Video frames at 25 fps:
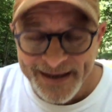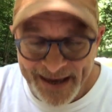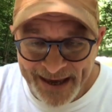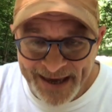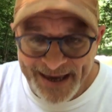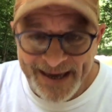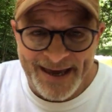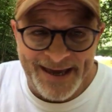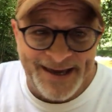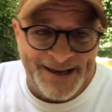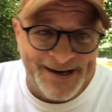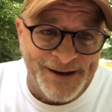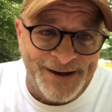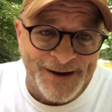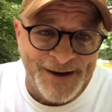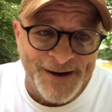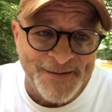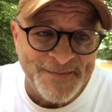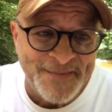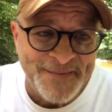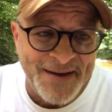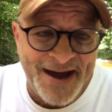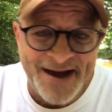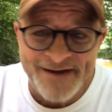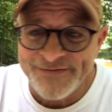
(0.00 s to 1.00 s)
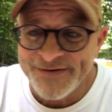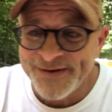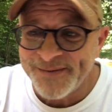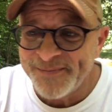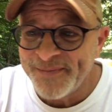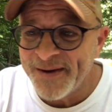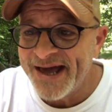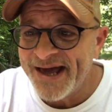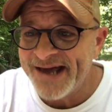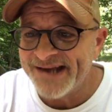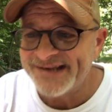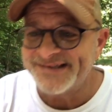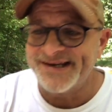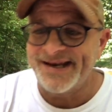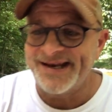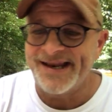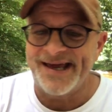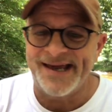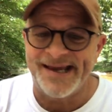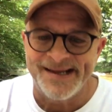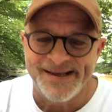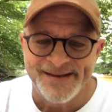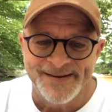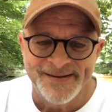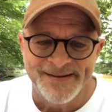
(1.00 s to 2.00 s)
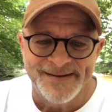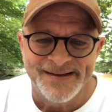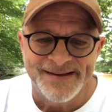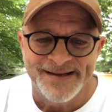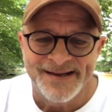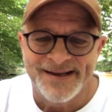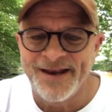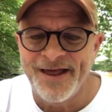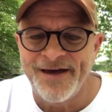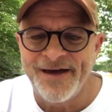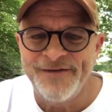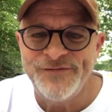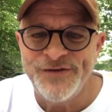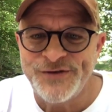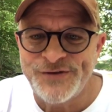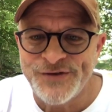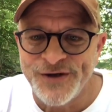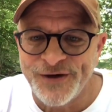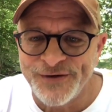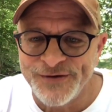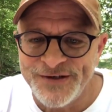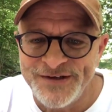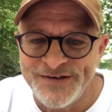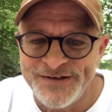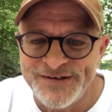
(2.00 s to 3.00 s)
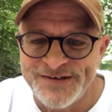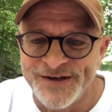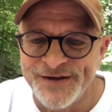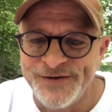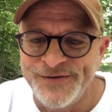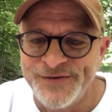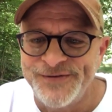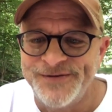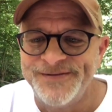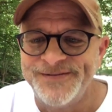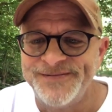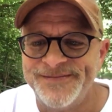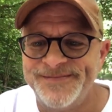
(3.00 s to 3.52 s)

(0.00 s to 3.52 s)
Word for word: and um, having a blast today. Love you. Talk to you soon.